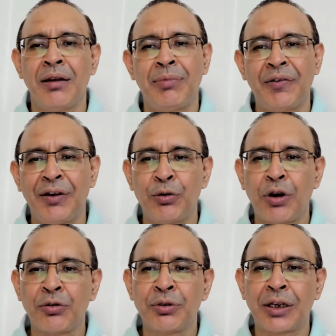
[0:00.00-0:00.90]
But we do
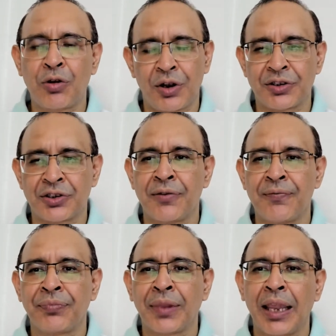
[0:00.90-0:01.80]
not know the cost.
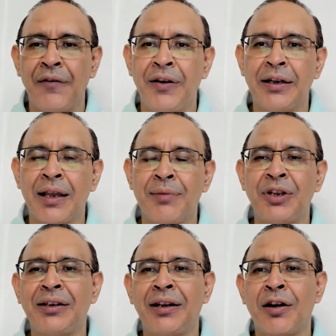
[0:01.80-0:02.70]
If it comes
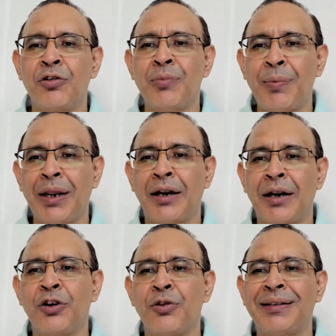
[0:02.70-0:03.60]
at around maybe
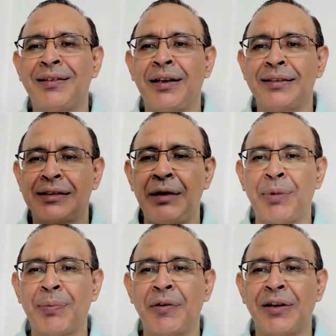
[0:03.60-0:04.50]
100 rupees a day, still
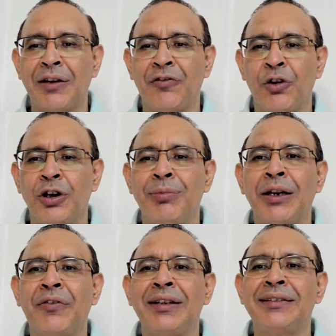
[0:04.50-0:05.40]
people will afford.
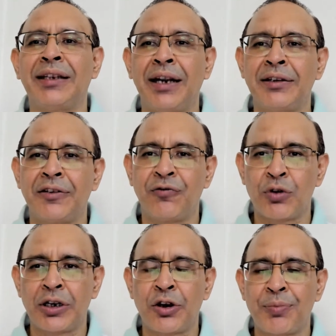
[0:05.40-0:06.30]
But if it is 300,
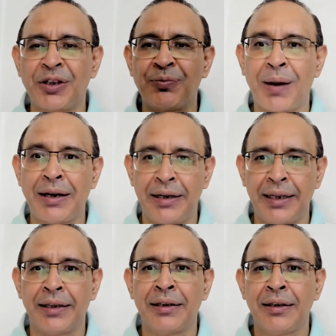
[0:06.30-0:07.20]
400 rupees per
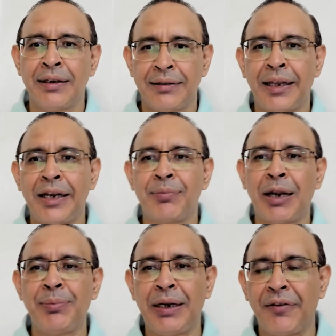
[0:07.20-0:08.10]
day, then it
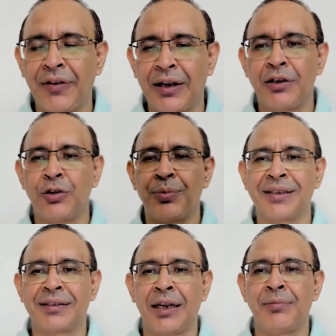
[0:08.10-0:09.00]
might be difficult to
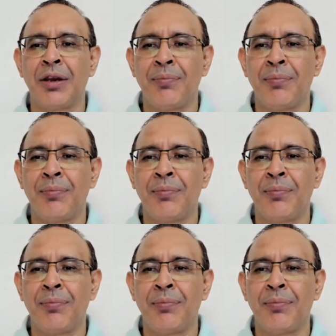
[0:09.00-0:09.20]
prescribe.